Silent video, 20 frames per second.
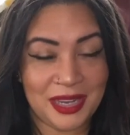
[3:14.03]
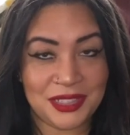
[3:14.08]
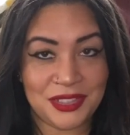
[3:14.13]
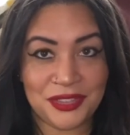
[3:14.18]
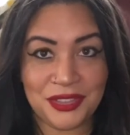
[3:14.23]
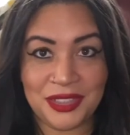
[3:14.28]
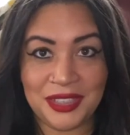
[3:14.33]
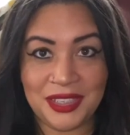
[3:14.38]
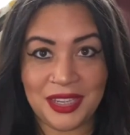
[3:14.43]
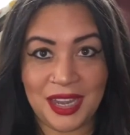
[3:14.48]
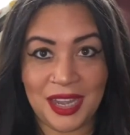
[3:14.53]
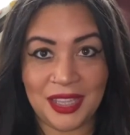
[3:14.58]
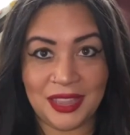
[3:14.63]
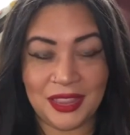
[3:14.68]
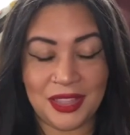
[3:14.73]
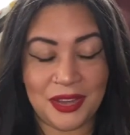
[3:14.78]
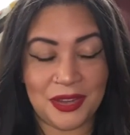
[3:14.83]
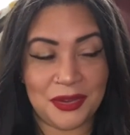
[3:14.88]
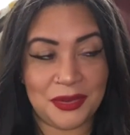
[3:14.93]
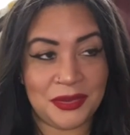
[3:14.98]
It's really
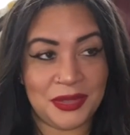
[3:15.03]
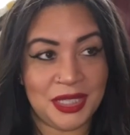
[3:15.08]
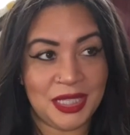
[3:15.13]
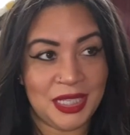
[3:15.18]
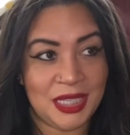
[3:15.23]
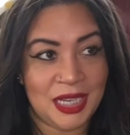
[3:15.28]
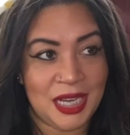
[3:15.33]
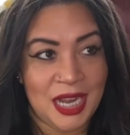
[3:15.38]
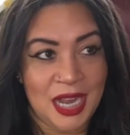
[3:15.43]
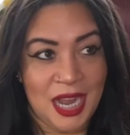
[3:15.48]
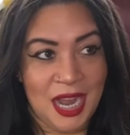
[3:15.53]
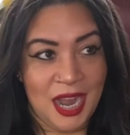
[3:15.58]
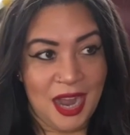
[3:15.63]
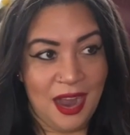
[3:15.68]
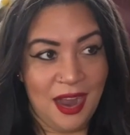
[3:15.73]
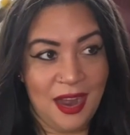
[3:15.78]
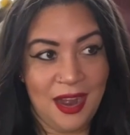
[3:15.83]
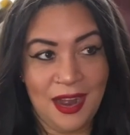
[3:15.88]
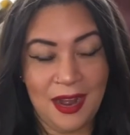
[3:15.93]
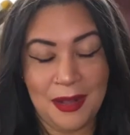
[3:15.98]
not though.
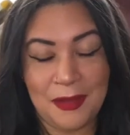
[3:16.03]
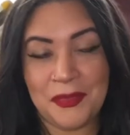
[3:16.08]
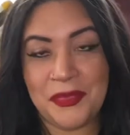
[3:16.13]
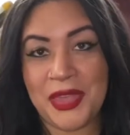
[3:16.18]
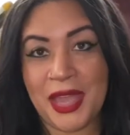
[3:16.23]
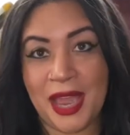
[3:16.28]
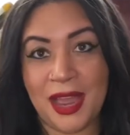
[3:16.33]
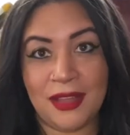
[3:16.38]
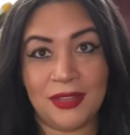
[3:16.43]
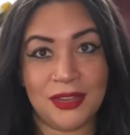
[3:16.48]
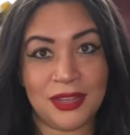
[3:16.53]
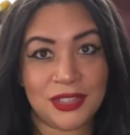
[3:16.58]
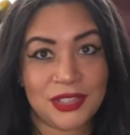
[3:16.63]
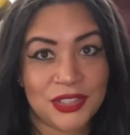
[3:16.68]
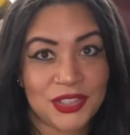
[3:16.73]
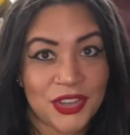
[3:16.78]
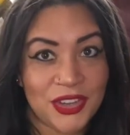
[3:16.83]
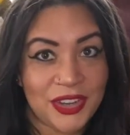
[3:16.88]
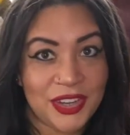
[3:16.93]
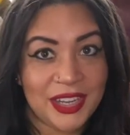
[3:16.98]
Um, that
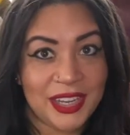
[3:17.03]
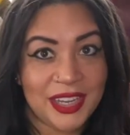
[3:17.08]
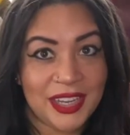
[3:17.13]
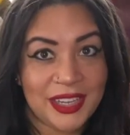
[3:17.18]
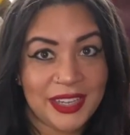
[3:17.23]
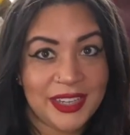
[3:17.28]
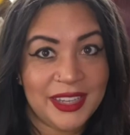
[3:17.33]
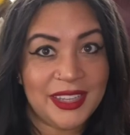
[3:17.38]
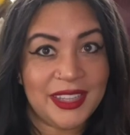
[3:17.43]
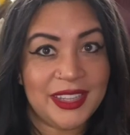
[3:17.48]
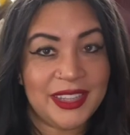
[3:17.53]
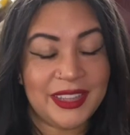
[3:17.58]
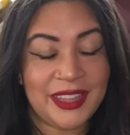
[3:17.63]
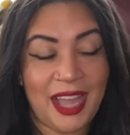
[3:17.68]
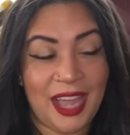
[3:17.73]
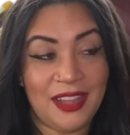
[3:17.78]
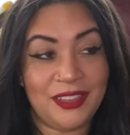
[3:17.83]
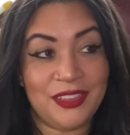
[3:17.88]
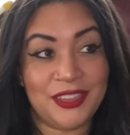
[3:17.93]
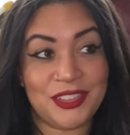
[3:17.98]
looks good.
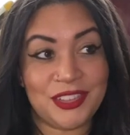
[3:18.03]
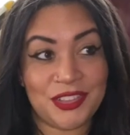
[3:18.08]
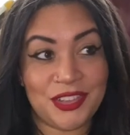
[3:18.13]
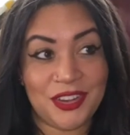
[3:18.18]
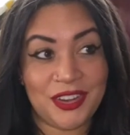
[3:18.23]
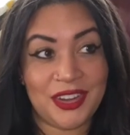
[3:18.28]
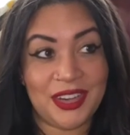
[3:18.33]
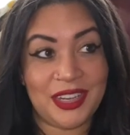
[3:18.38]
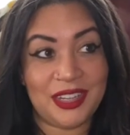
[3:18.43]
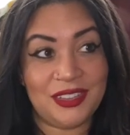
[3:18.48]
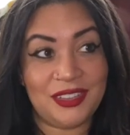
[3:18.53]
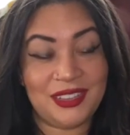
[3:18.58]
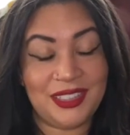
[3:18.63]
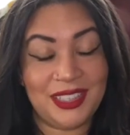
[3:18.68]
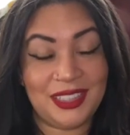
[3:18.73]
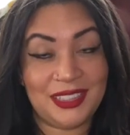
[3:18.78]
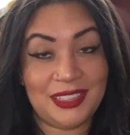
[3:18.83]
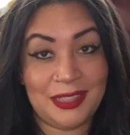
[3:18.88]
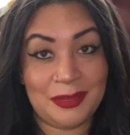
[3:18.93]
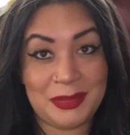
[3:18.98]
That looks good. It looks
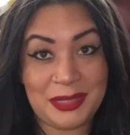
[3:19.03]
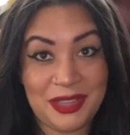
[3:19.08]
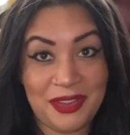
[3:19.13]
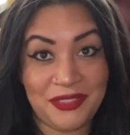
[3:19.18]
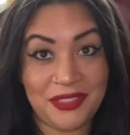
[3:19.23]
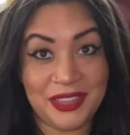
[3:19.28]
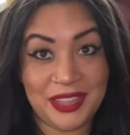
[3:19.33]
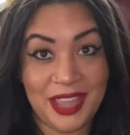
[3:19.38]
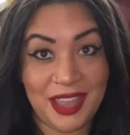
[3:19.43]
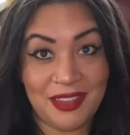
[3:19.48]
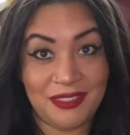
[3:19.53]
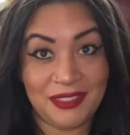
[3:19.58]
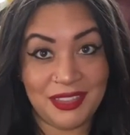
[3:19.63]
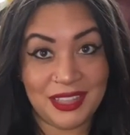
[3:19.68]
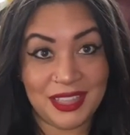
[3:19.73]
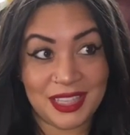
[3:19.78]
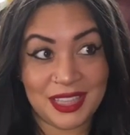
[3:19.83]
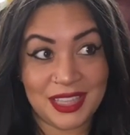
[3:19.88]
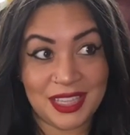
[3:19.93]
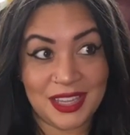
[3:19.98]
like it's gonna be definitely
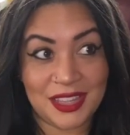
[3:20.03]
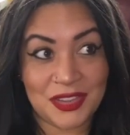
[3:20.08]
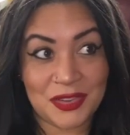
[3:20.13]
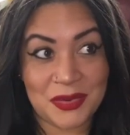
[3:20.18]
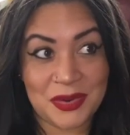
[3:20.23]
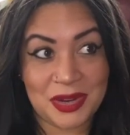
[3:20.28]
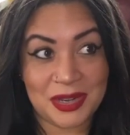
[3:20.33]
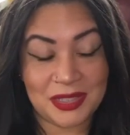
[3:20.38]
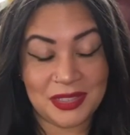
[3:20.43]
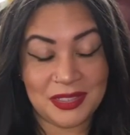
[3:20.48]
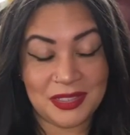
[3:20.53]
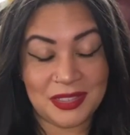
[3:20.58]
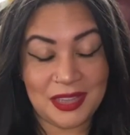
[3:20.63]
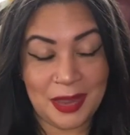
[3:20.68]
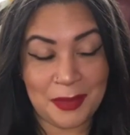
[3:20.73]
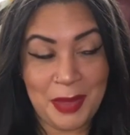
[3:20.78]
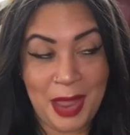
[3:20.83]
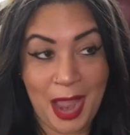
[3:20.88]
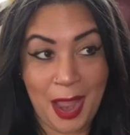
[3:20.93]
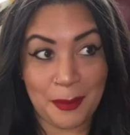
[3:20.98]
heavy like the other ones.
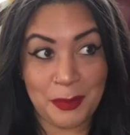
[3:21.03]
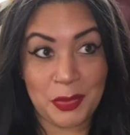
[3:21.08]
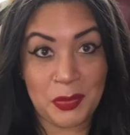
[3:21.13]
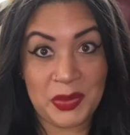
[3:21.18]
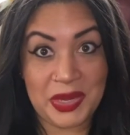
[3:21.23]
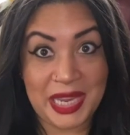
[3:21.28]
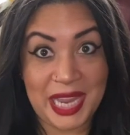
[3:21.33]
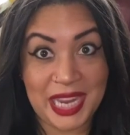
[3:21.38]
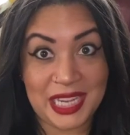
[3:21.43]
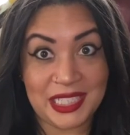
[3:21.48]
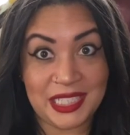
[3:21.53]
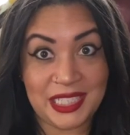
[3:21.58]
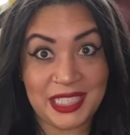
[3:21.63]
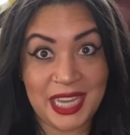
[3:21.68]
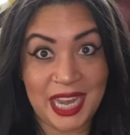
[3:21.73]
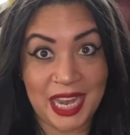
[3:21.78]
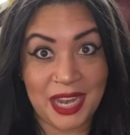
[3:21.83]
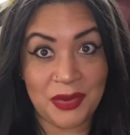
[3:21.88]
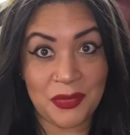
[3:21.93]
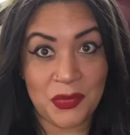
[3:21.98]
I'm happy we get
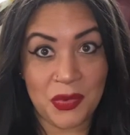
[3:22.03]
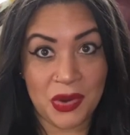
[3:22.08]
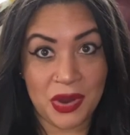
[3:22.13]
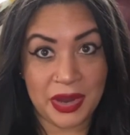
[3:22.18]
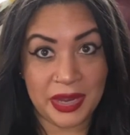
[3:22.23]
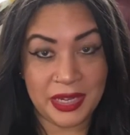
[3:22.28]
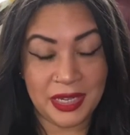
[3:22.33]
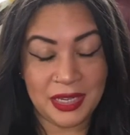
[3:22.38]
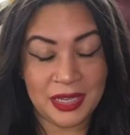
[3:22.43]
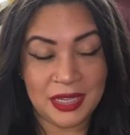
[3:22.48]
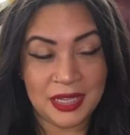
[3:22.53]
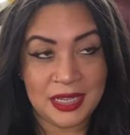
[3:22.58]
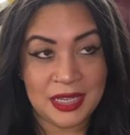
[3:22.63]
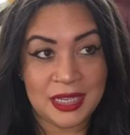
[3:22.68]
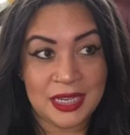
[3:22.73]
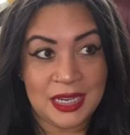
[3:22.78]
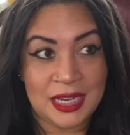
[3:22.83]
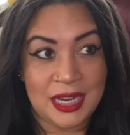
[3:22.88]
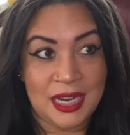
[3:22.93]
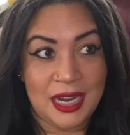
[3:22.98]
day one.
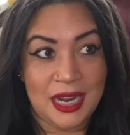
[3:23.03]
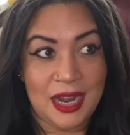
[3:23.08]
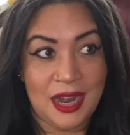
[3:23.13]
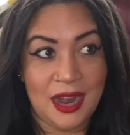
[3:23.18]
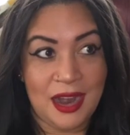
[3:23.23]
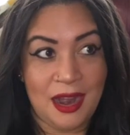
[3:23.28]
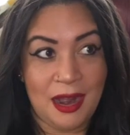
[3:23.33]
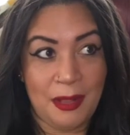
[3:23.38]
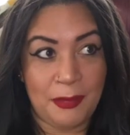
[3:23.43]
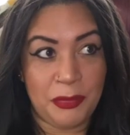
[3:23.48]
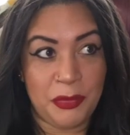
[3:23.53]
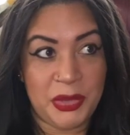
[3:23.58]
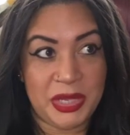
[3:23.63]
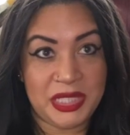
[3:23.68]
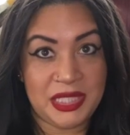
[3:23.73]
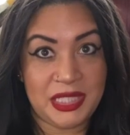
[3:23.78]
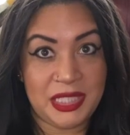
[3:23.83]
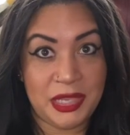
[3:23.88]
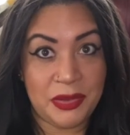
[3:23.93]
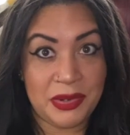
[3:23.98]
Um, we
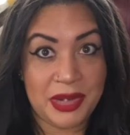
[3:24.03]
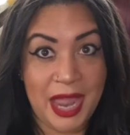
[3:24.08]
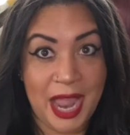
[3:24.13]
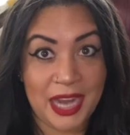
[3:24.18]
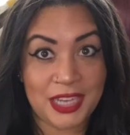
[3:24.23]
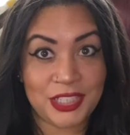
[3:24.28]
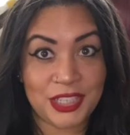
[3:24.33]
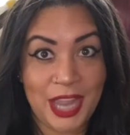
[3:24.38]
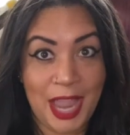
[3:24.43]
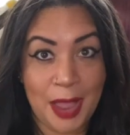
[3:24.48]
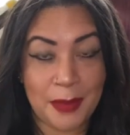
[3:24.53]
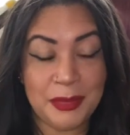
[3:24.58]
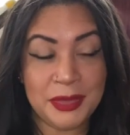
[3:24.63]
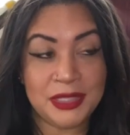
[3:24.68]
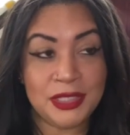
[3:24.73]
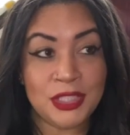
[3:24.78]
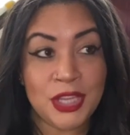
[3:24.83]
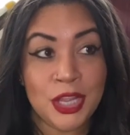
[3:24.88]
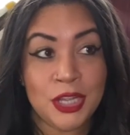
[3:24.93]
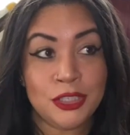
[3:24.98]
could see when it actually
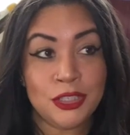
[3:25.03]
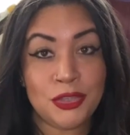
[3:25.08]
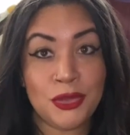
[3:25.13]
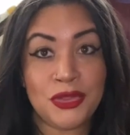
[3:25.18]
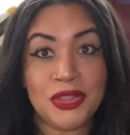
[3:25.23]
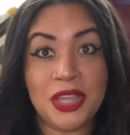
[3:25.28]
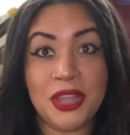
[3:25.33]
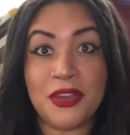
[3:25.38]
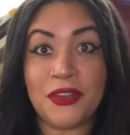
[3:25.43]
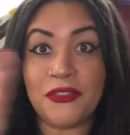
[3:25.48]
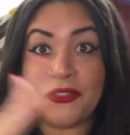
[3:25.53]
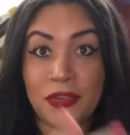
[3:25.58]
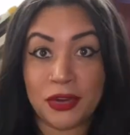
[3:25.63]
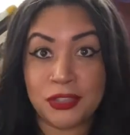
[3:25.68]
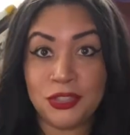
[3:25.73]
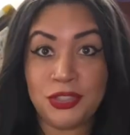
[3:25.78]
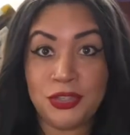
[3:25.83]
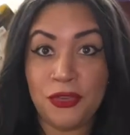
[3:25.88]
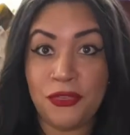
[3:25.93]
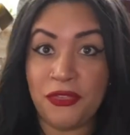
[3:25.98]
happens. So the
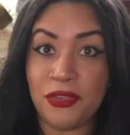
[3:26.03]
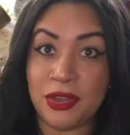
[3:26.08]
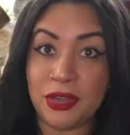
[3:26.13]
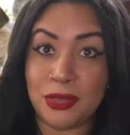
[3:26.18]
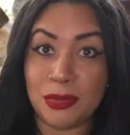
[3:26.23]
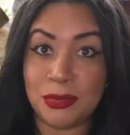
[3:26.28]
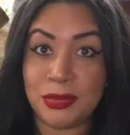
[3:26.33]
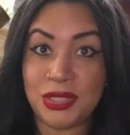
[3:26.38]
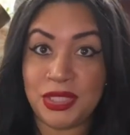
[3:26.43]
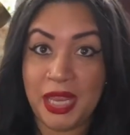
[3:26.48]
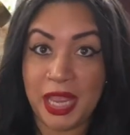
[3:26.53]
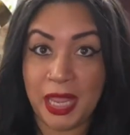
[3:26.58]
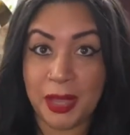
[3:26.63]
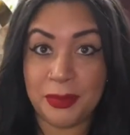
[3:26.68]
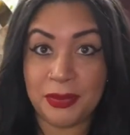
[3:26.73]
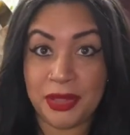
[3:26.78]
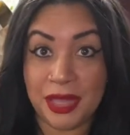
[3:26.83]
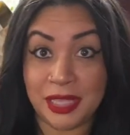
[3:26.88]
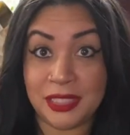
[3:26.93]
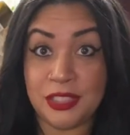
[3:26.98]
first two films
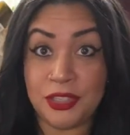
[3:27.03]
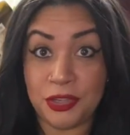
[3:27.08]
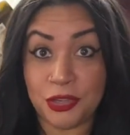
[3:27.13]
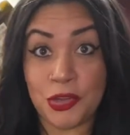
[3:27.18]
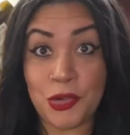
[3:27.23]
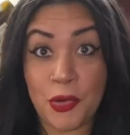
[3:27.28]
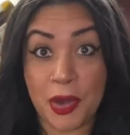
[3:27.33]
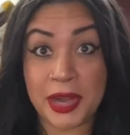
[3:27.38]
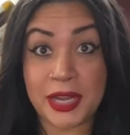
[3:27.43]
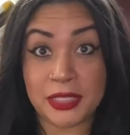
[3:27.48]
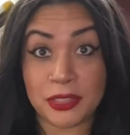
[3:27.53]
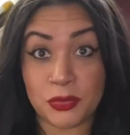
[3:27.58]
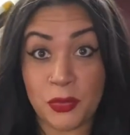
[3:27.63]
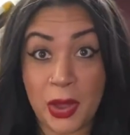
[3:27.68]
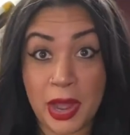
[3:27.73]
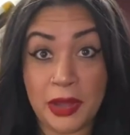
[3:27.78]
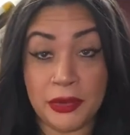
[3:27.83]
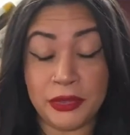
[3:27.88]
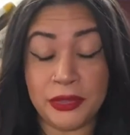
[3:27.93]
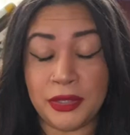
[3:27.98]
take place in New York as
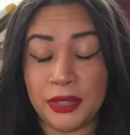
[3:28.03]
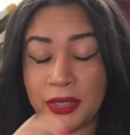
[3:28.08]
well.